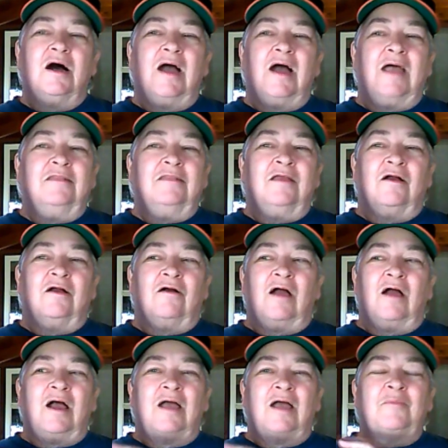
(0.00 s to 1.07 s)
And
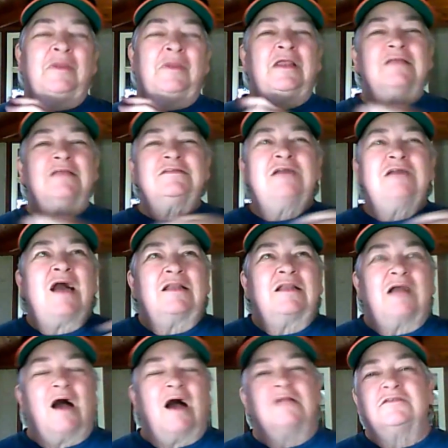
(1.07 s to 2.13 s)
there, I mean, it's
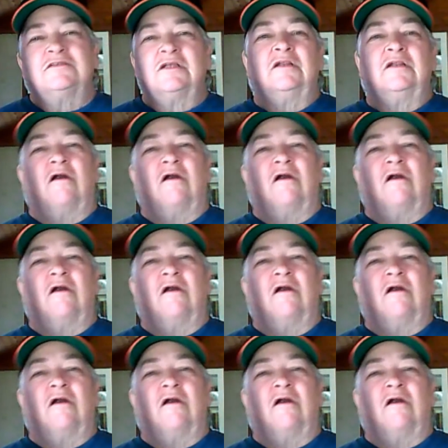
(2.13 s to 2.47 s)
not constant